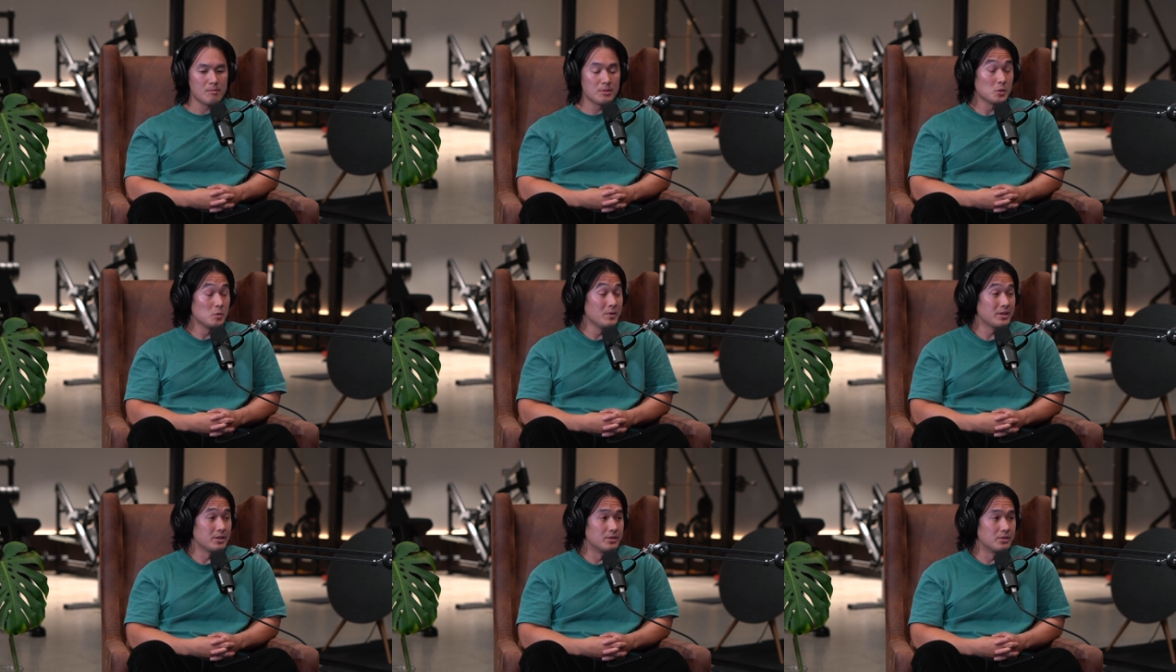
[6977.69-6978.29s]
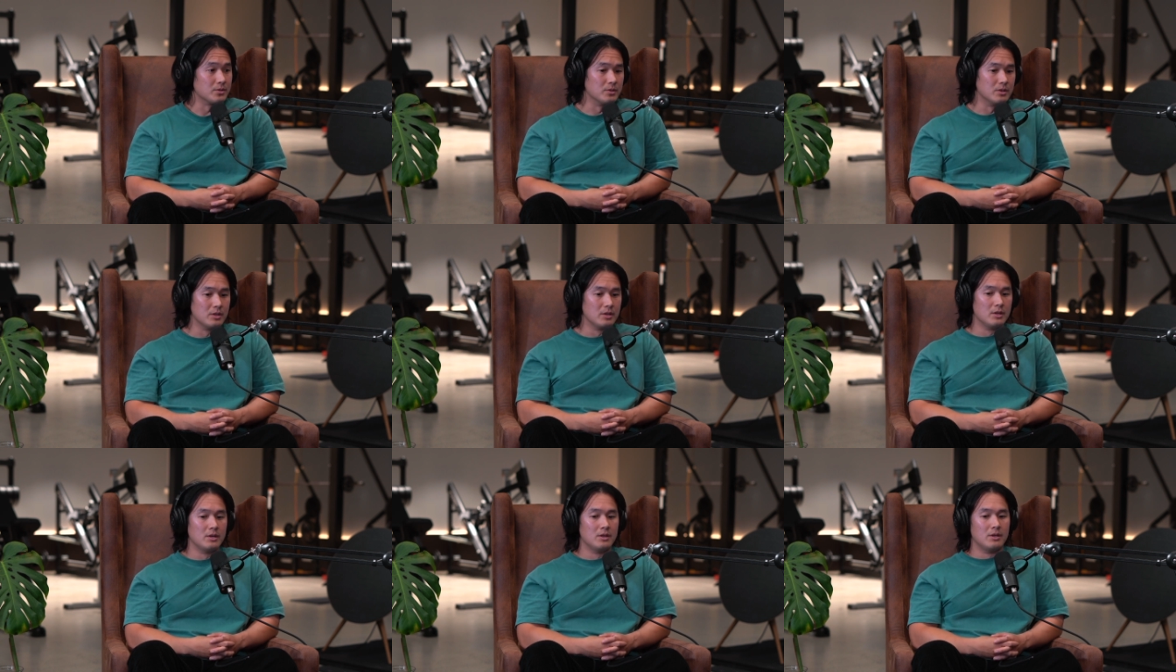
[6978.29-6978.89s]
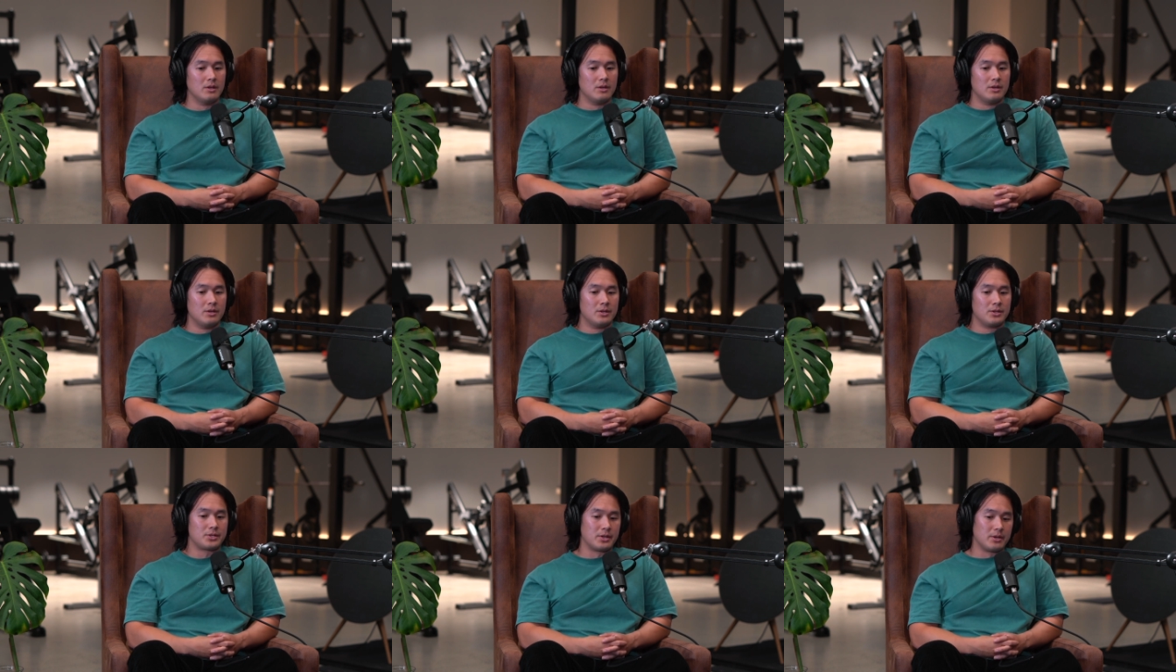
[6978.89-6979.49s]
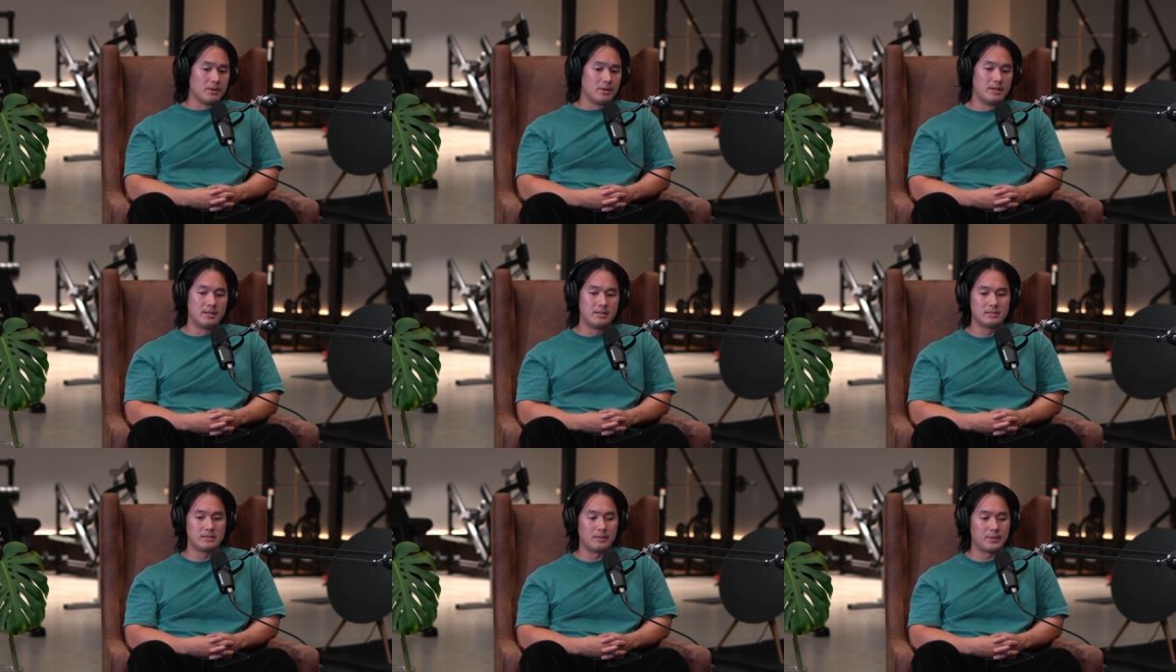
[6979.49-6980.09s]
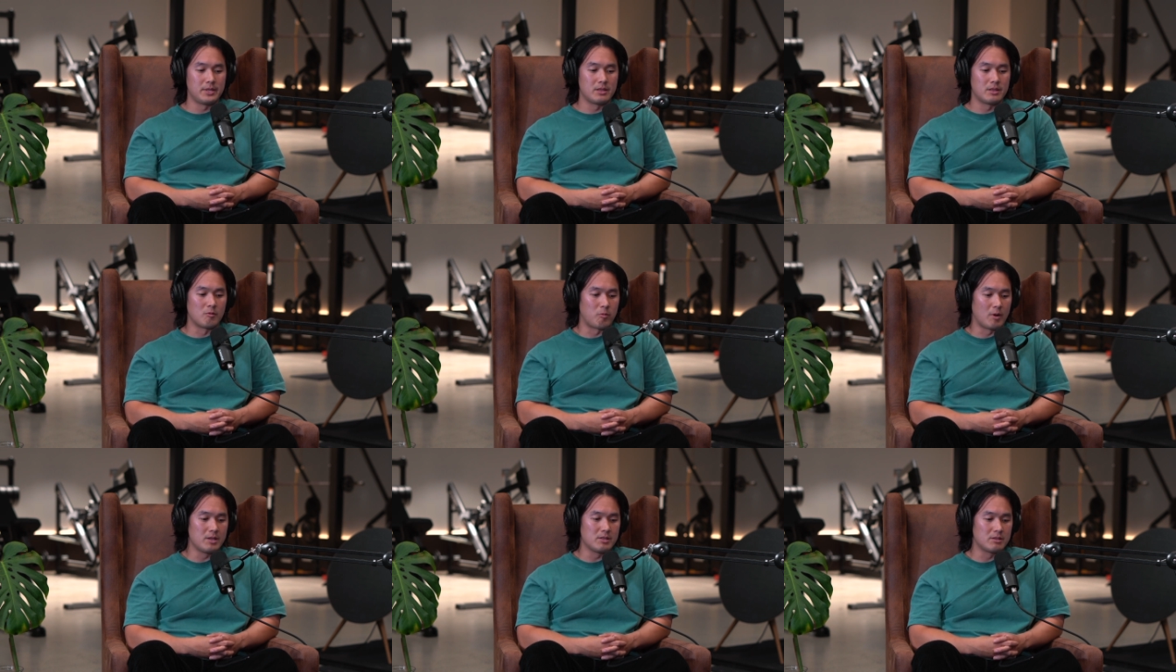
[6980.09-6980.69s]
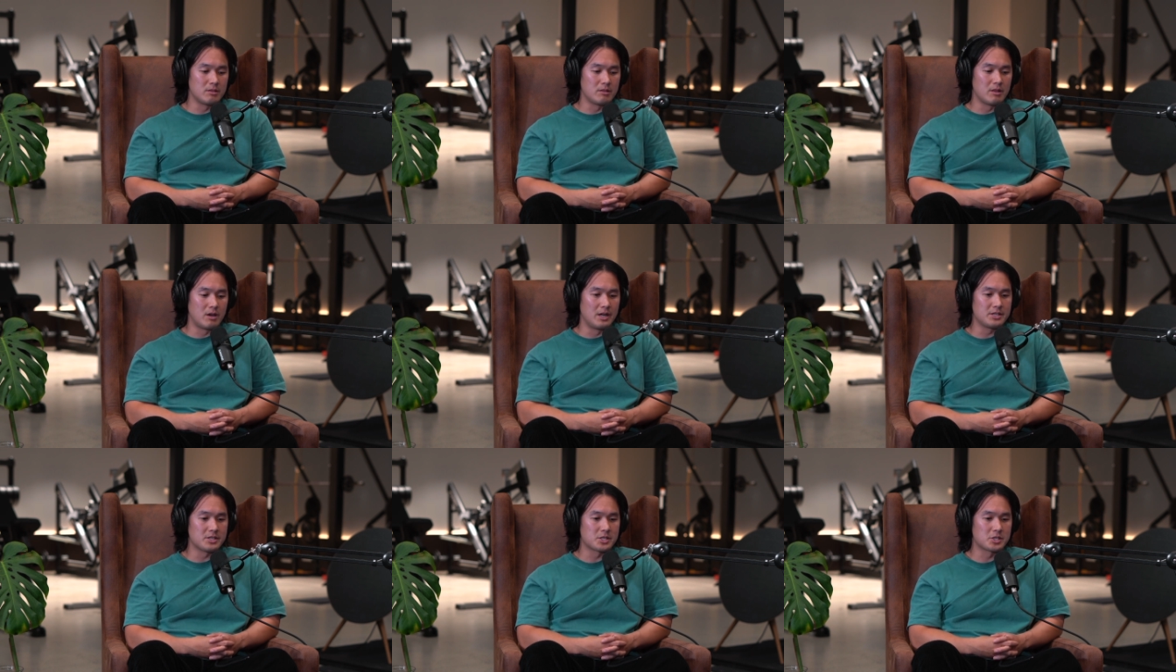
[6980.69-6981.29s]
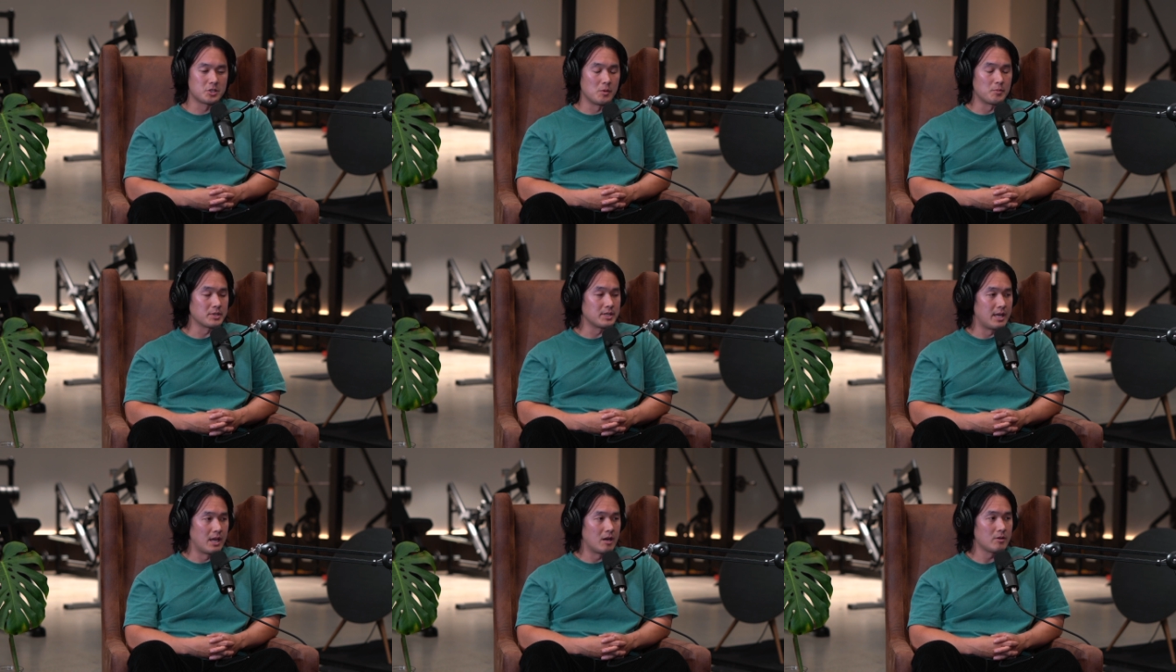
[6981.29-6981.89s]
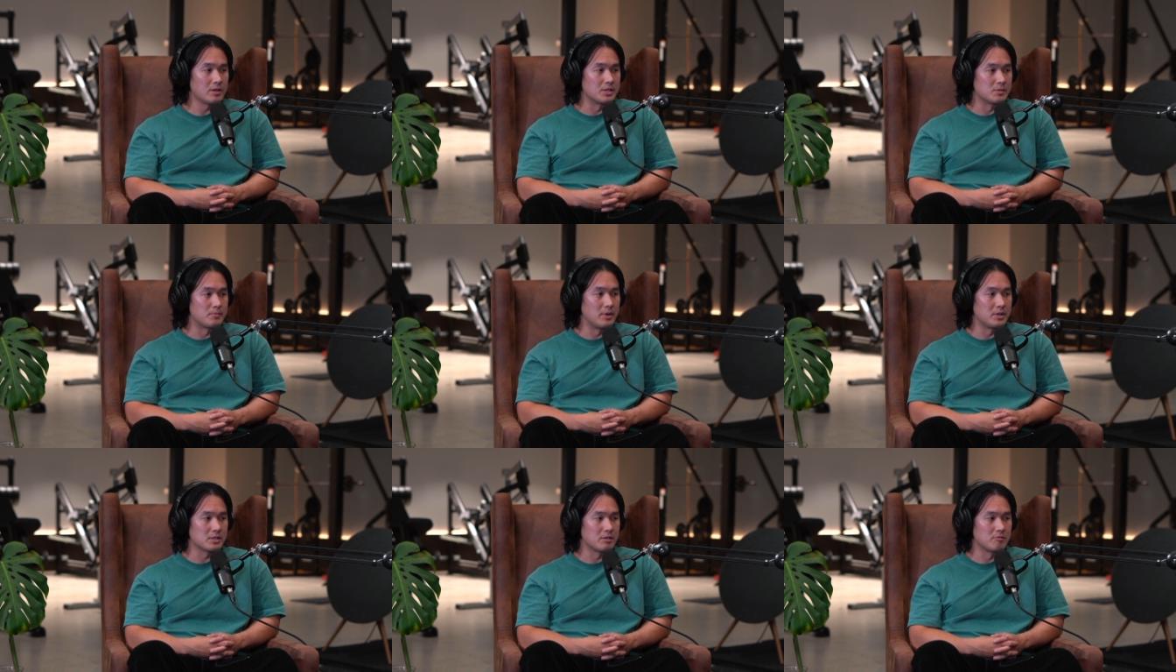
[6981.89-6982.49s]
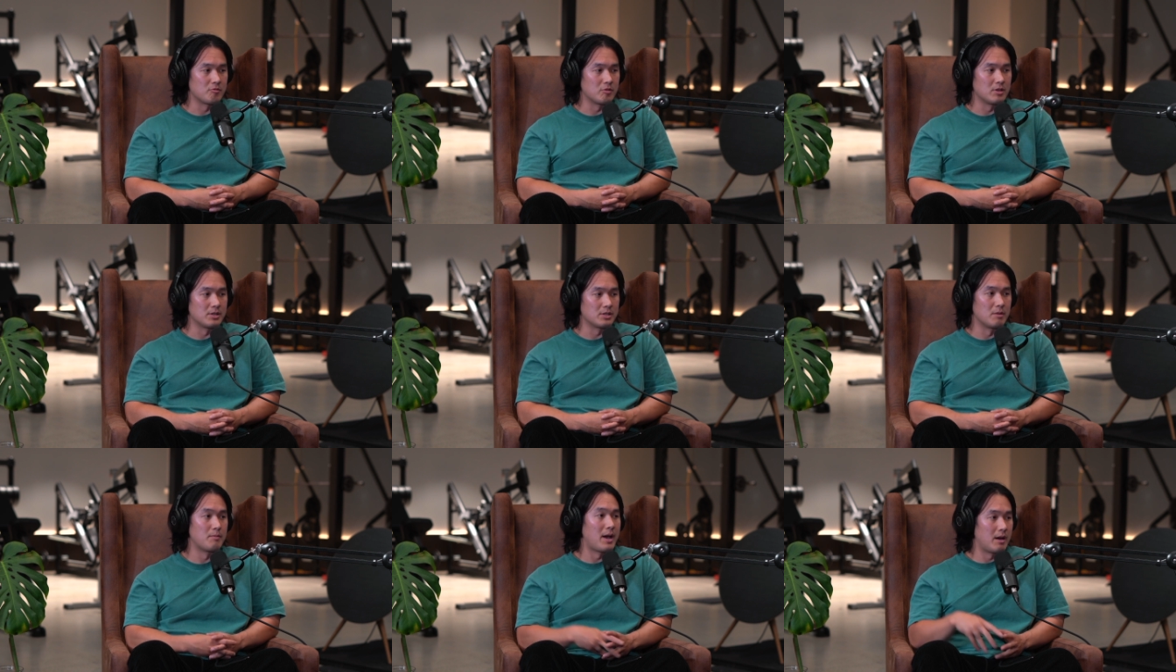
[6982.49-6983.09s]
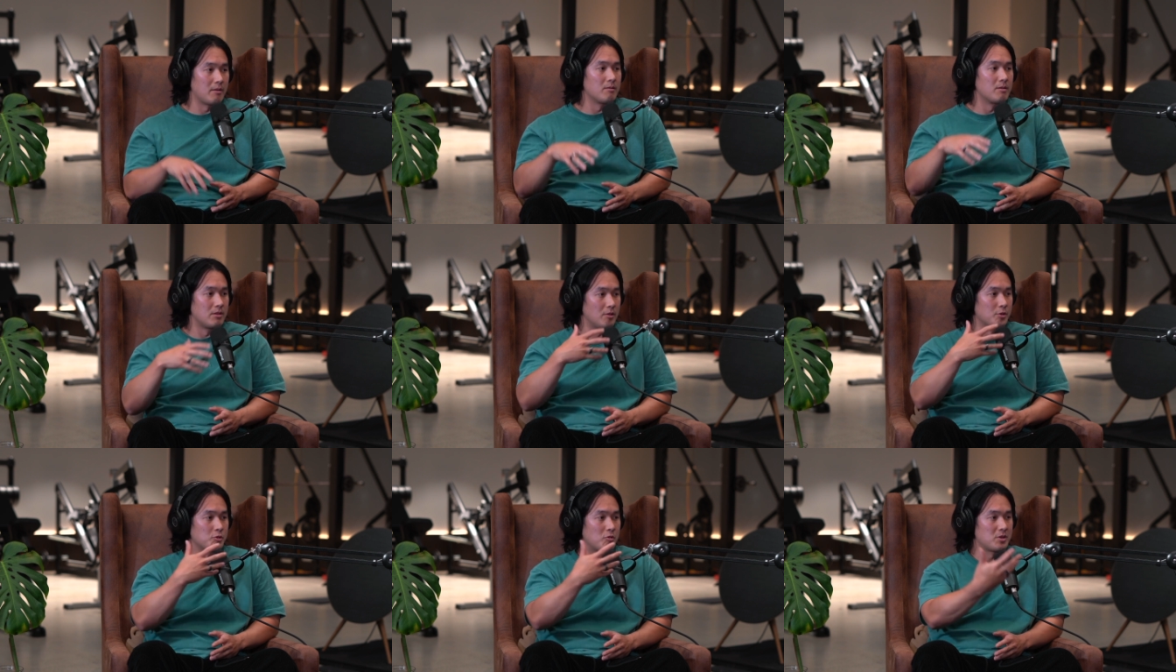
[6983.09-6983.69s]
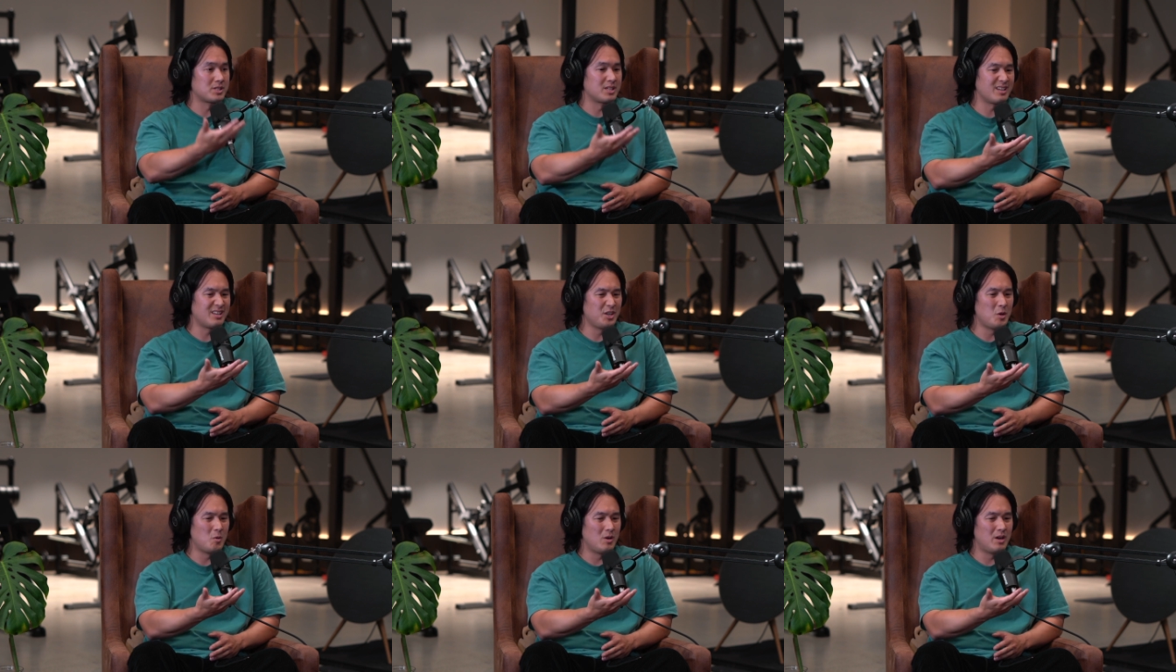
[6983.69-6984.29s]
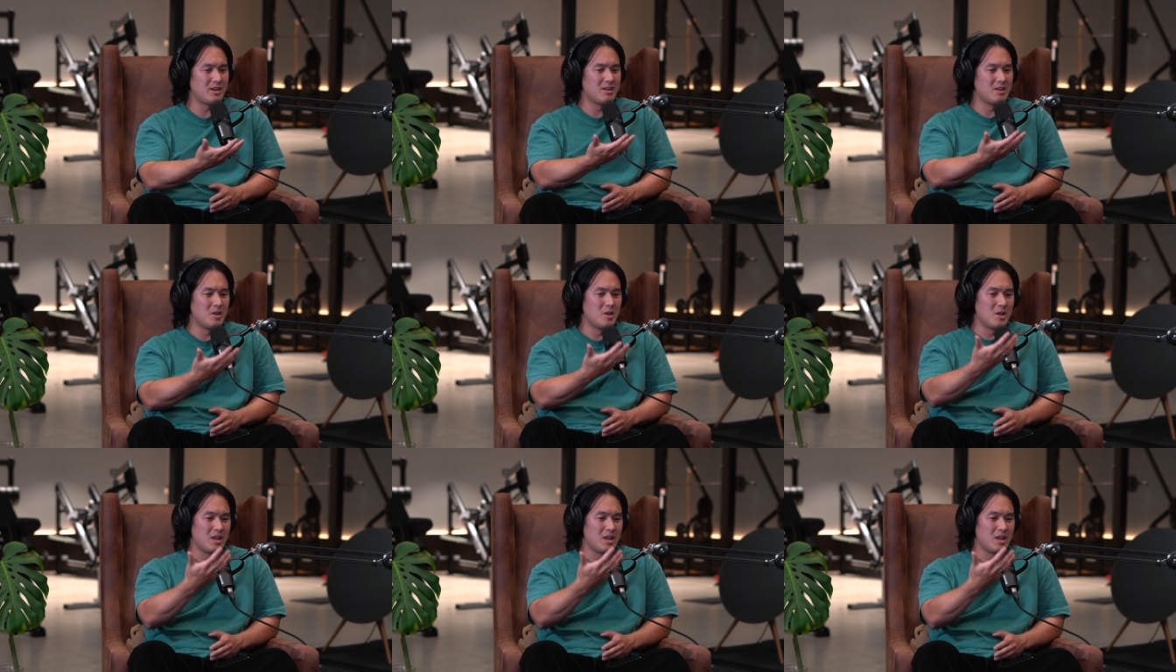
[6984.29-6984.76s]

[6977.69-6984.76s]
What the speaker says: That's all we can do. So, I mean, I just stopped caring as much and realized about those grunts, saying, you know what?